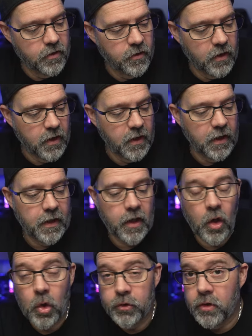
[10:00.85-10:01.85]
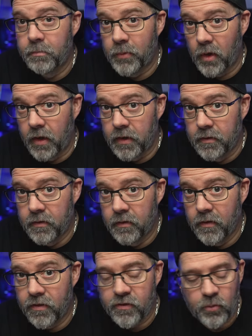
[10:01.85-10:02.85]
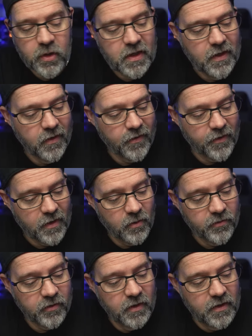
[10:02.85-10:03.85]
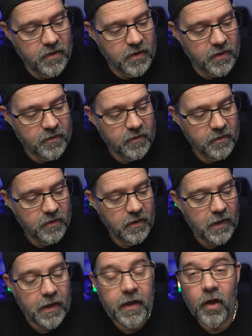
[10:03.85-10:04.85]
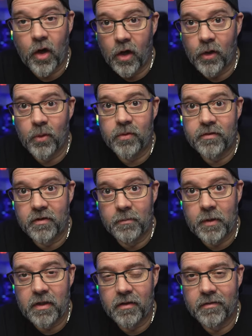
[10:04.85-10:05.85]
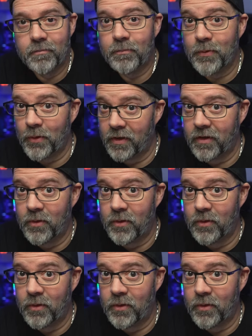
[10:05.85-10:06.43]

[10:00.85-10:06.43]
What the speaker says: you're getting an ultra bright 3000 nit and auto dimming. Pretty